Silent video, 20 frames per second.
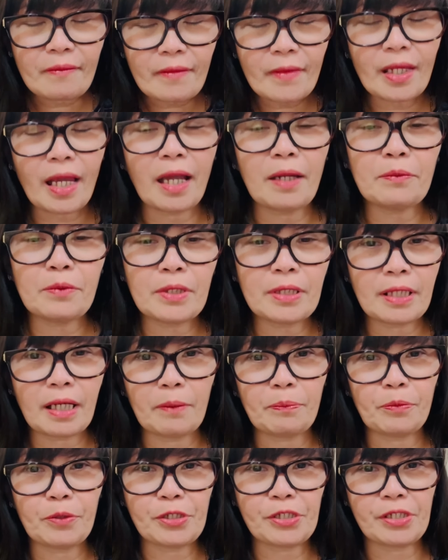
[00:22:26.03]
I really
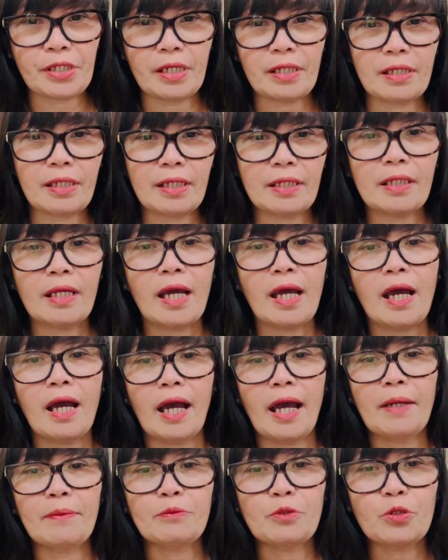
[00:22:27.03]
appreciate it.
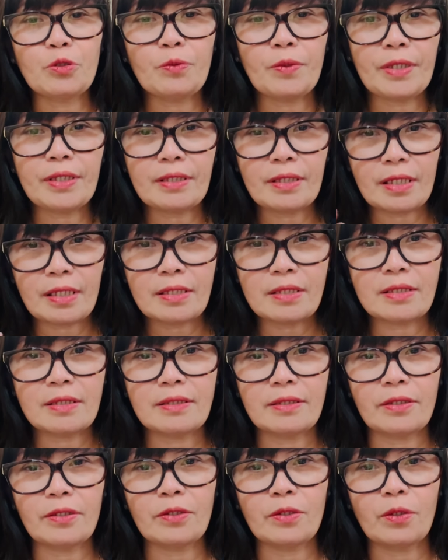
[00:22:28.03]
I'm doing
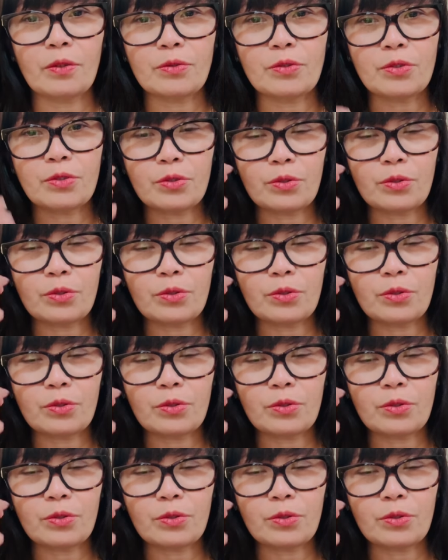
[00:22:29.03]
this, you know,